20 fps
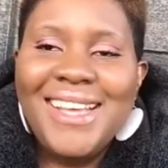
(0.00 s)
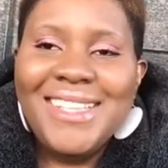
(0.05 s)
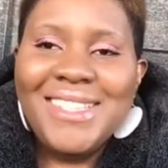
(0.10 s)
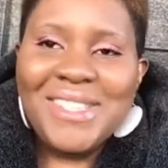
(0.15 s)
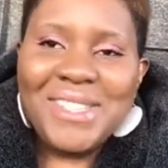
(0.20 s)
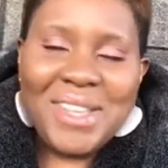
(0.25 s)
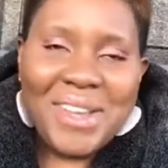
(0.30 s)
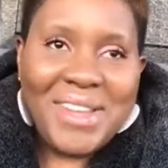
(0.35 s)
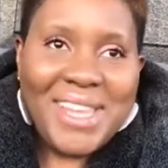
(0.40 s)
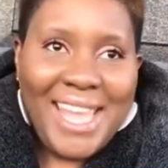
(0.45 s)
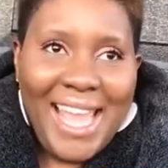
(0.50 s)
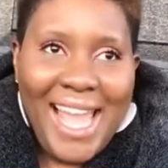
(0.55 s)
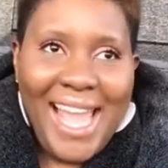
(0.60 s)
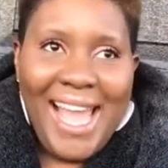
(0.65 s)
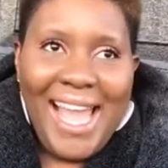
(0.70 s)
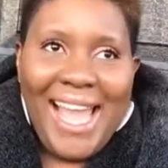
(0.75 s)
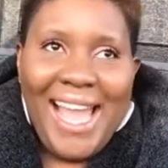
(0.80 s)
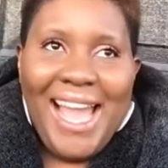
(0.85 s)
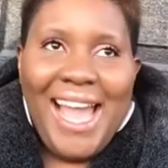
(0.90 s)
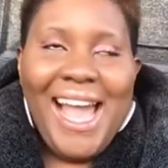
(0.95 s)
So
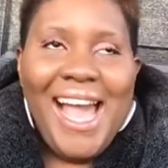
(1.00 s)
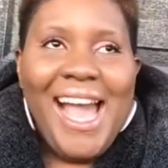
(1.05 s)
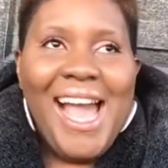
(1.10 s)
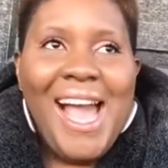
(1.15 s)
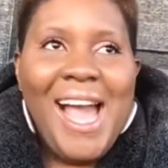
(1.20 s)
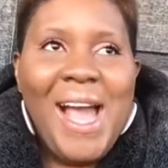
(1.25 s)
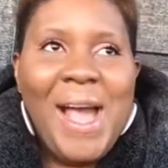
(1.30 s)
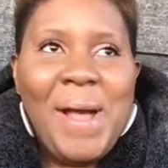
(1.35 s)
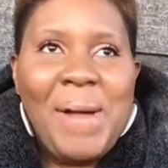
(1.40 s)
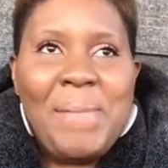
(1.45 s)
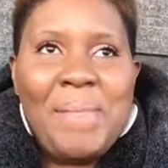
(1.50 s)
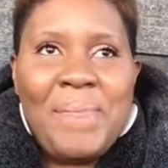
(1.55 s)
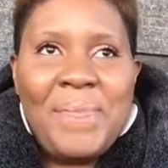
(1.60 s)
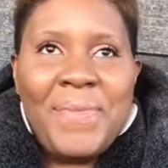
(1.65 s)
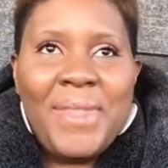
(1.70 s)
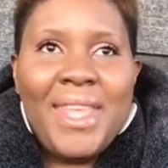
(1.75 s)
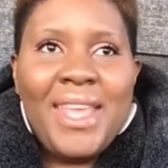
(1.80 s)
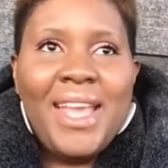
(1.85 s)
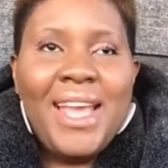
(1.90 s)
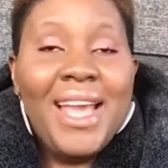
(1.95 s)
yeah, um,
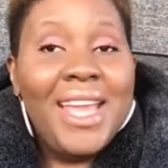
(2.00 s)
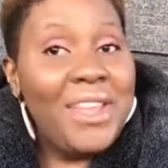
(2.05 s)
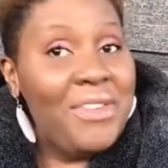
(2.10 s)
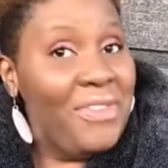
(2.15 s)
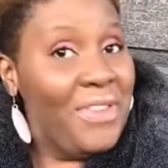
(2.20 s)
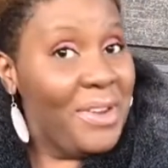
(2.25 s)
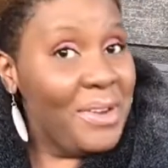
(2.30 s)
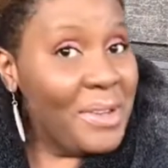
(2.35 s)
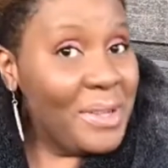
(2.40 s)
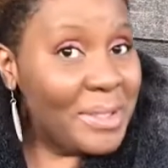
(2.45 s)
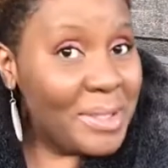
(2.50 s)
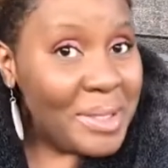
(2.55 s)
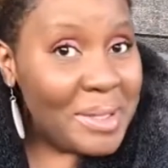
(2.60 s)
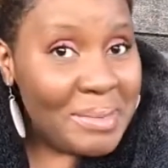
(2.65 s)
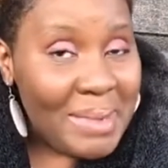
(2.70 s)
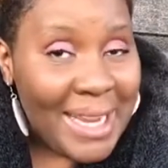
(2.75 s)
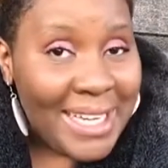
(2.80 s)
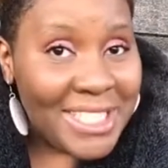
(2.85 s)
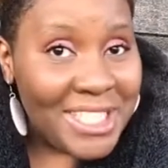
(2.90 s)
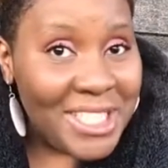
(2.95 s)
if you're new to
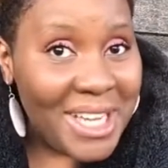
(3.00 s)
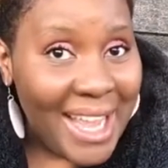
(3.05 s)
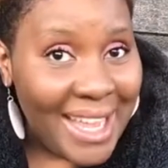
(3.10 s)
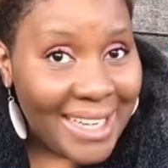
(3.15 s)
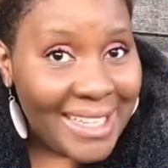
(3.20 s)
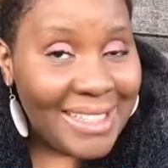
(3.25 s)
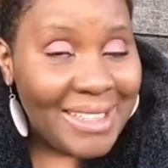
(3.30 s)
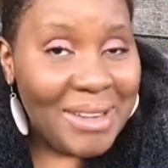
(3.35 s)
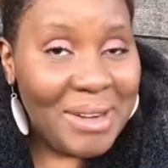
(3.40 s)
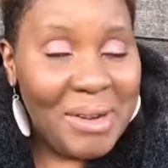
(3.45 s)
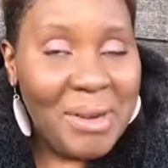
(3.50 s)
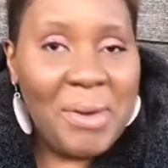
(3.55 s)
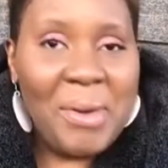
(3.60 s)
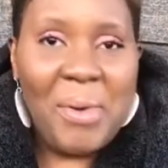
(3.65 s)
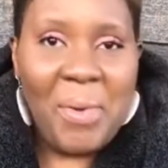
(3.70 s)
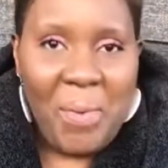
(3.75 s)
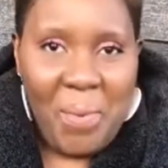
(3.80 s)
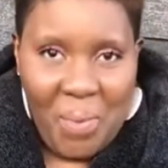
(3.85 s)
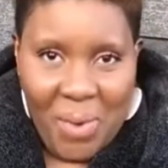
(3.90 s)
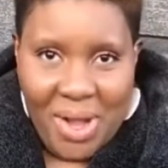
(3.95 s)
my channel
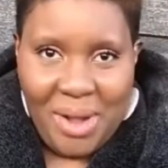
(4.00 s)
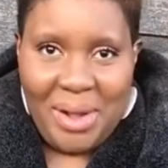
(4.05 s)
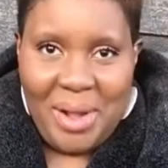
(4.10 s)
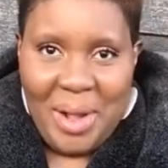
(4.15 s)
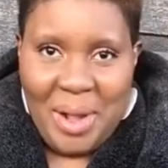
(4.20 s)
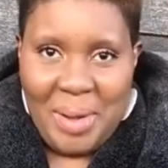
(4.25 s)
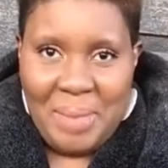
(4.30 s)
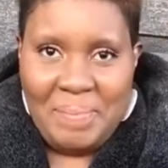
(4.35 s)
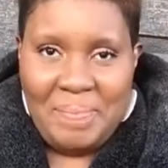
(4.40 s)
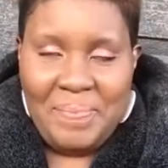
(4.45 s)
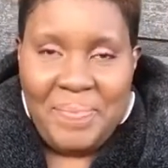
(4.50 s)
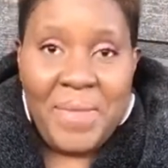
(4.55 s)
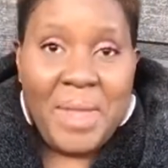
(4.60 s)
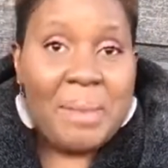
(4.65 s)
welcome.